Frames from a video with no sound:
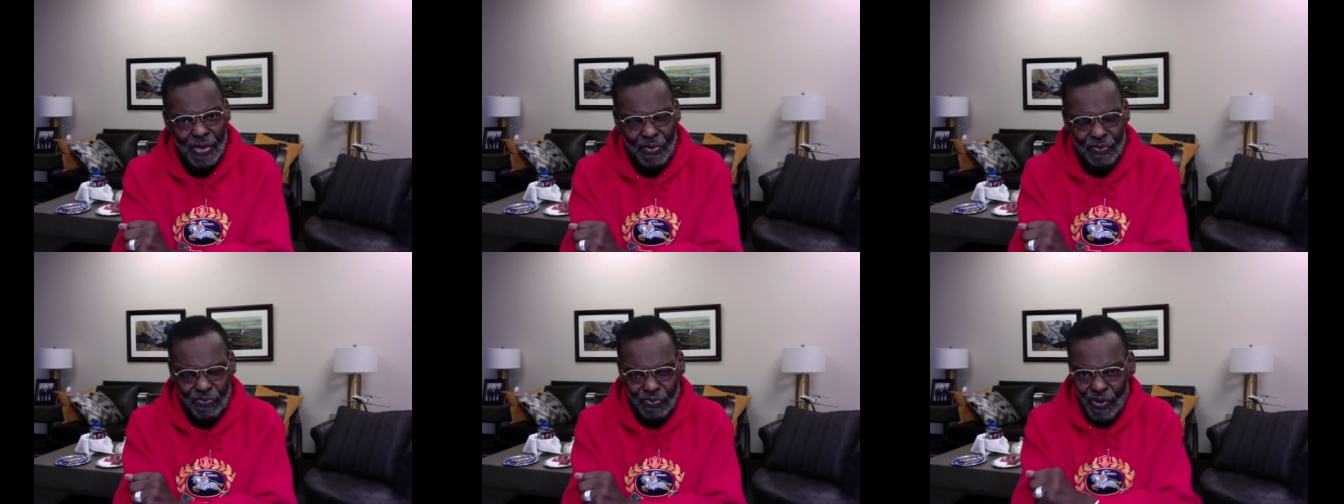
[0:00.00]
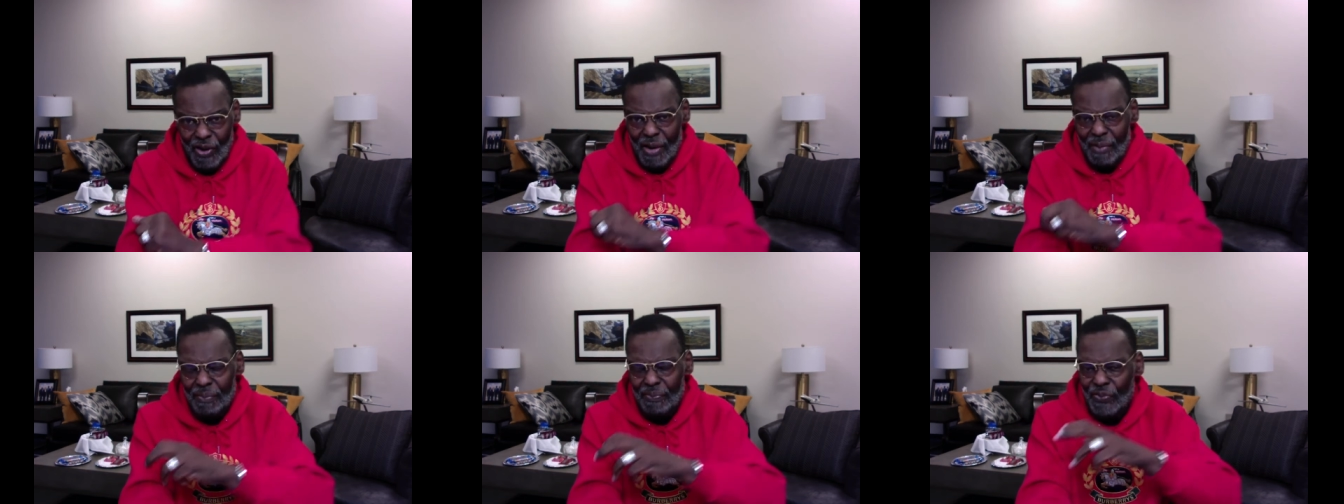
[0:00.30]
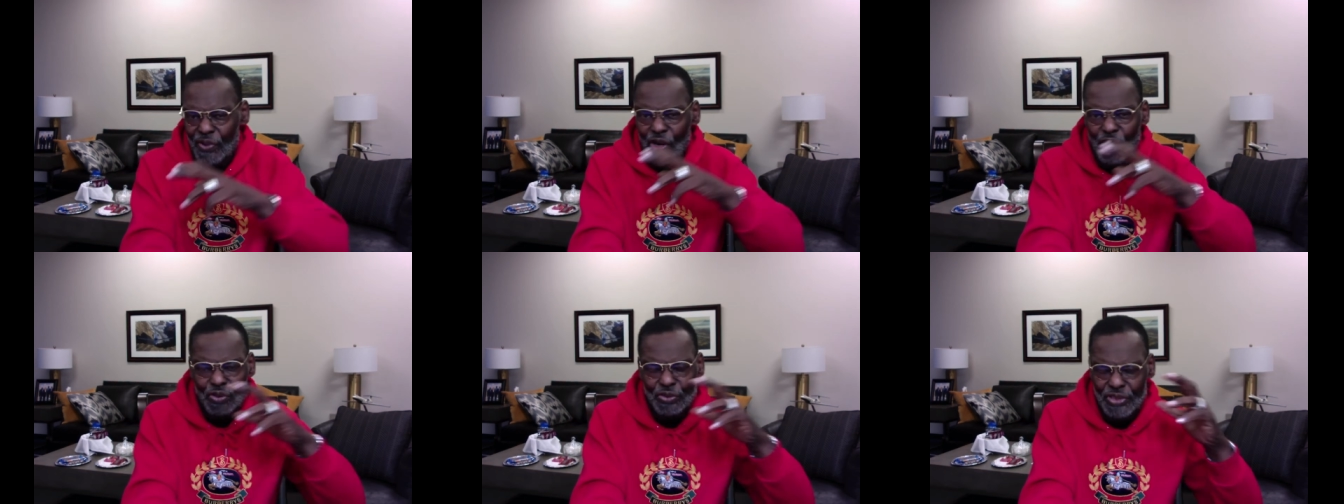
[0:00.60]
from
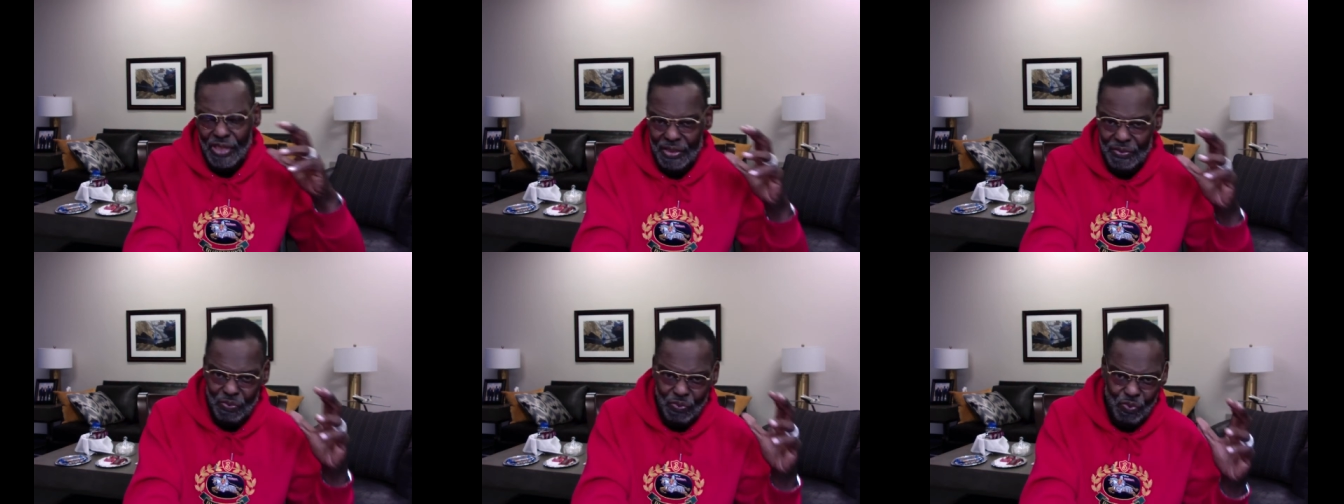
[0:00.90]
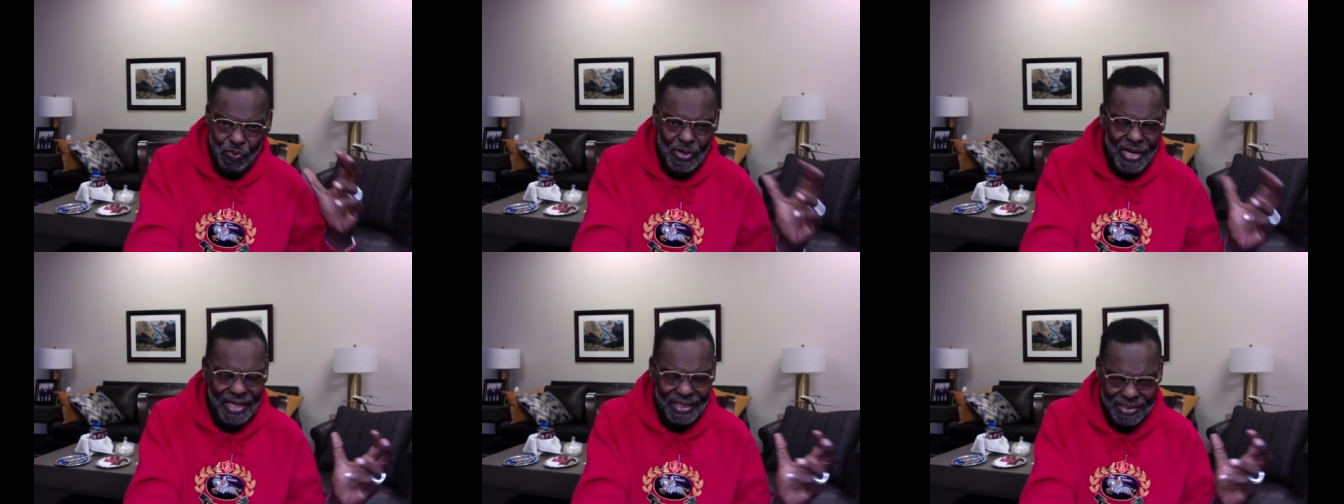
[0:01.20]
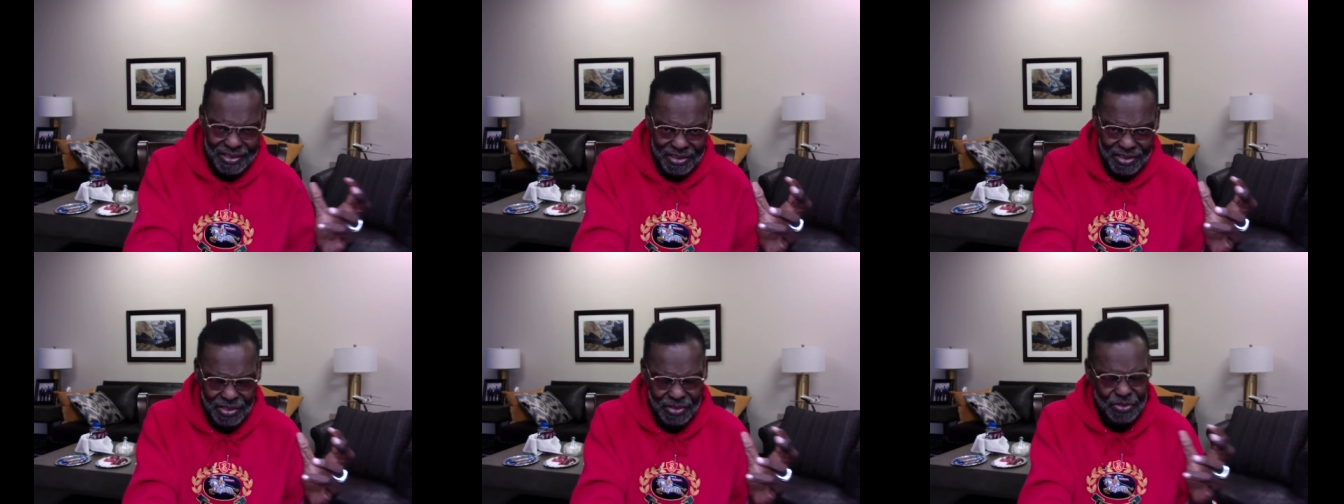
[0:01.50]
those at
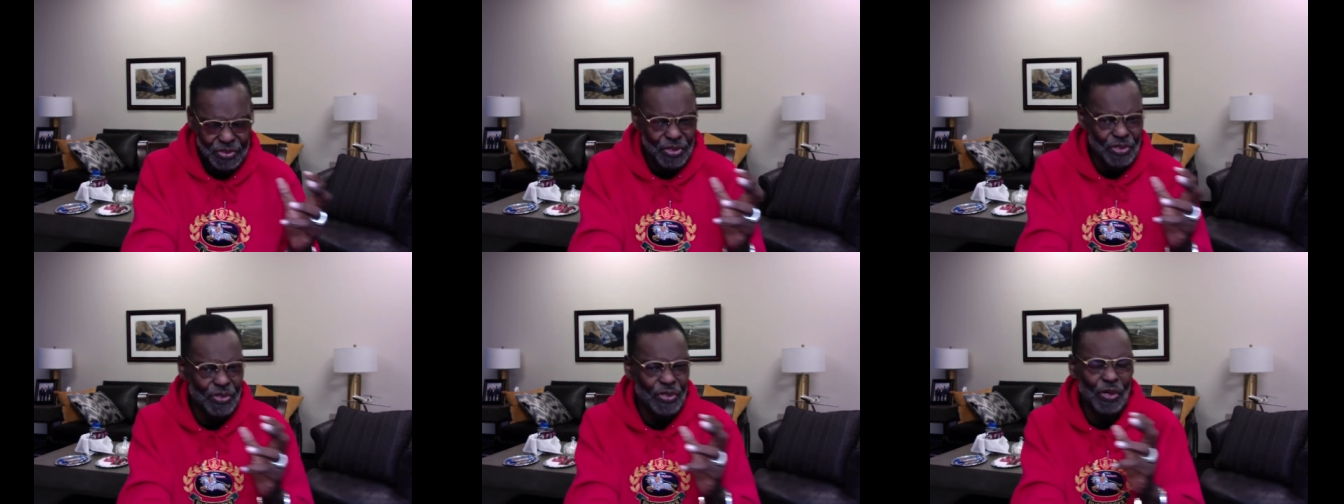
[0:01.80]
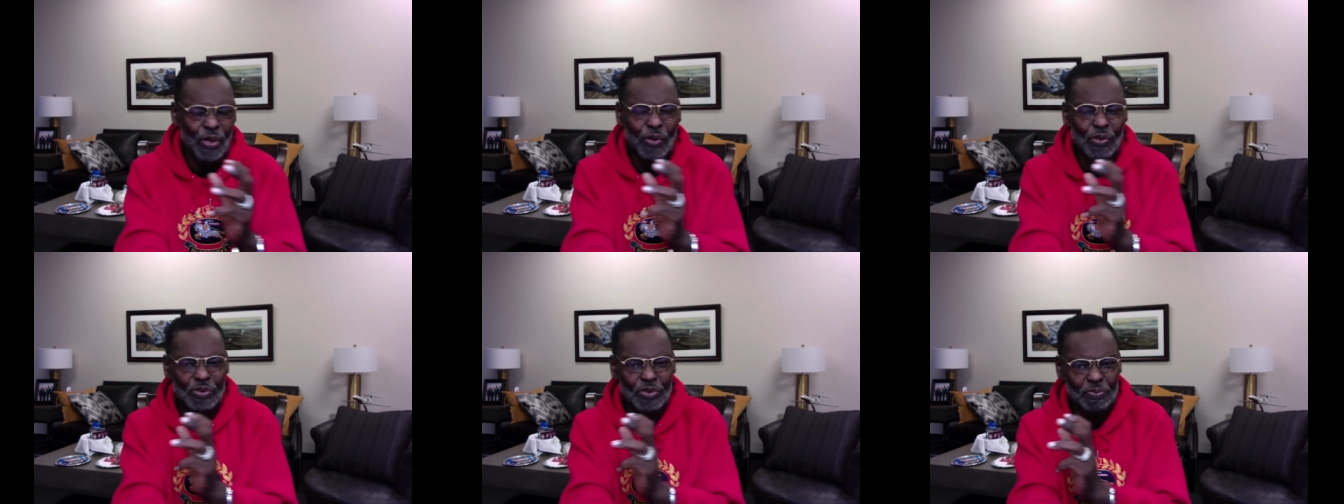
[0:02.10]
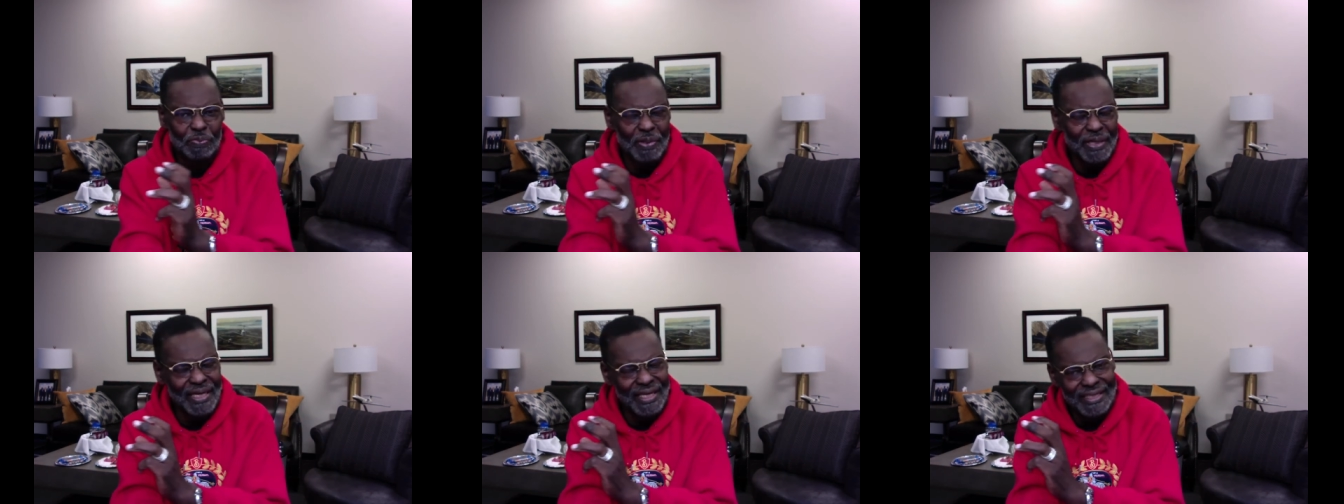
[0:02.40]
risk to those
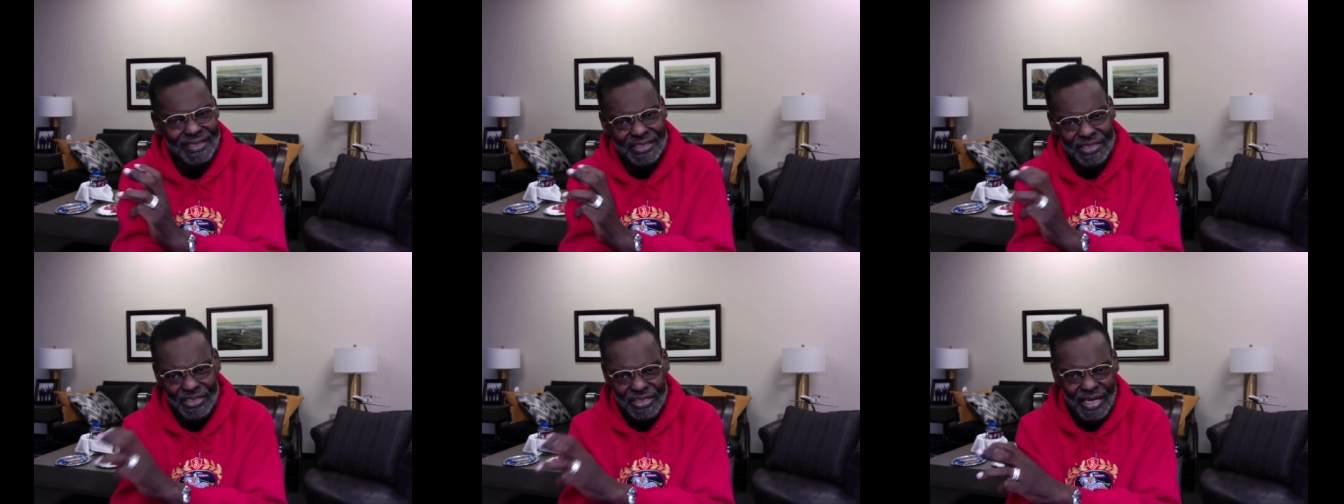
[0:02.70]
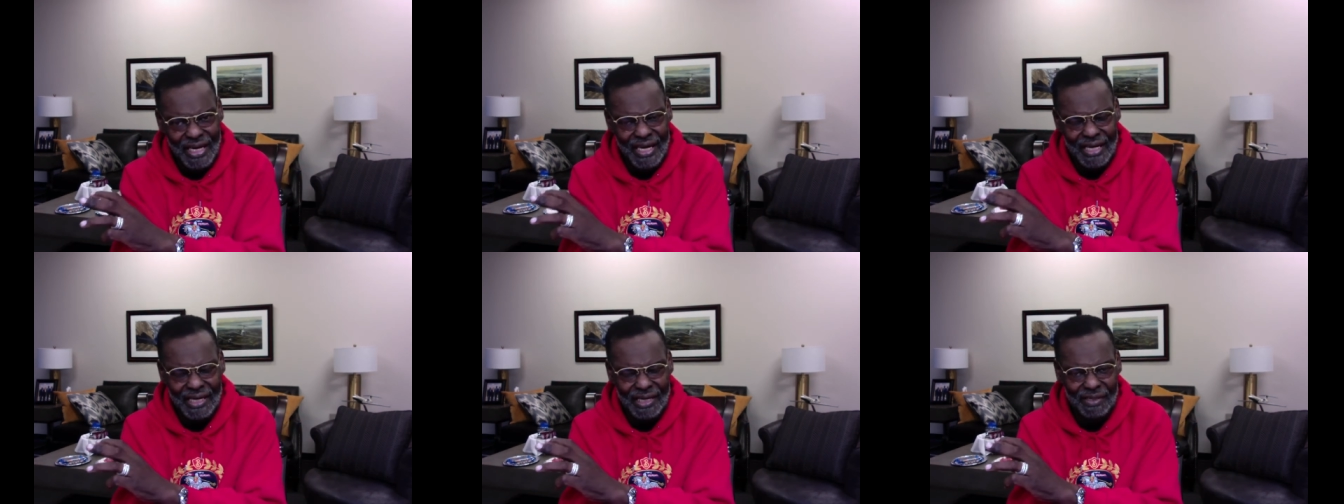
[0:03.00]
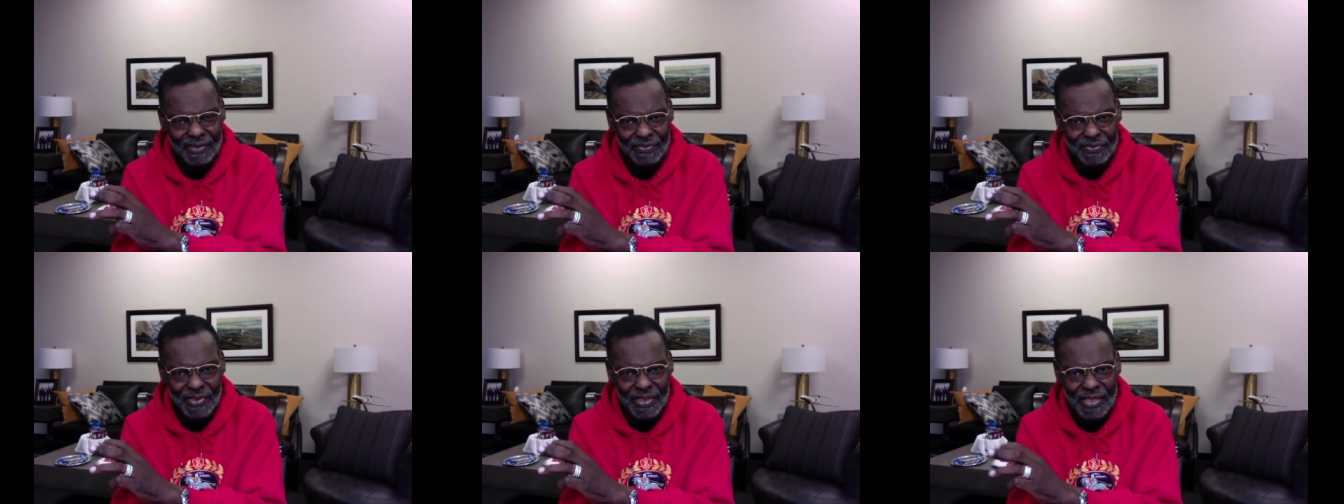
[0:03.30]
being saved.